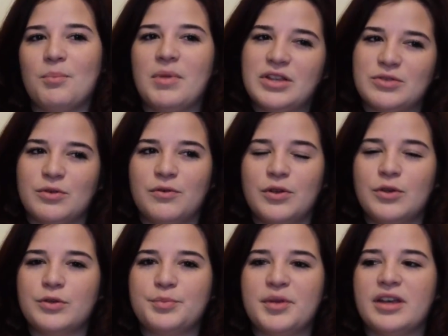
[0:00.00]
mixed
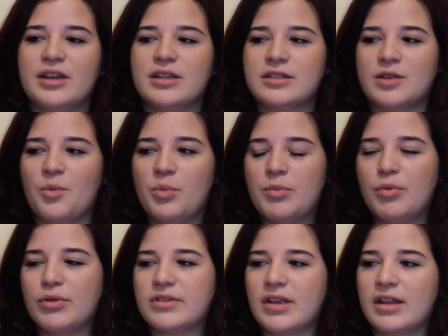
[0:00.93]
reviews because some
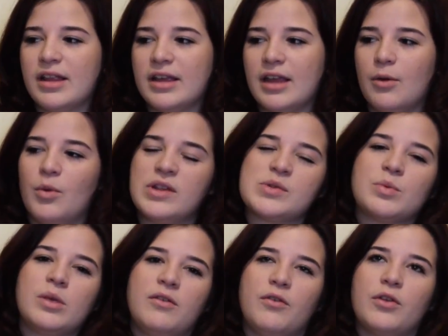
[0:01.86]
people said like it wasn't
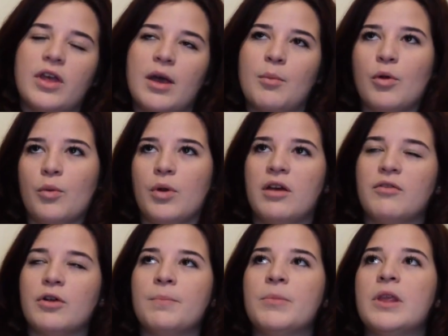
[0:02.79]
really for them or
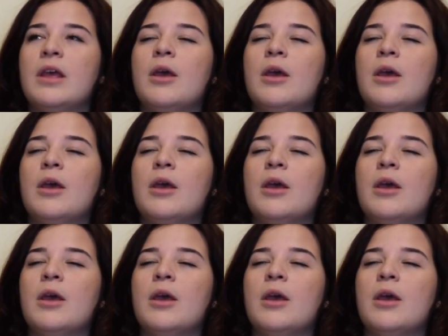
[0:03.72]
whatever,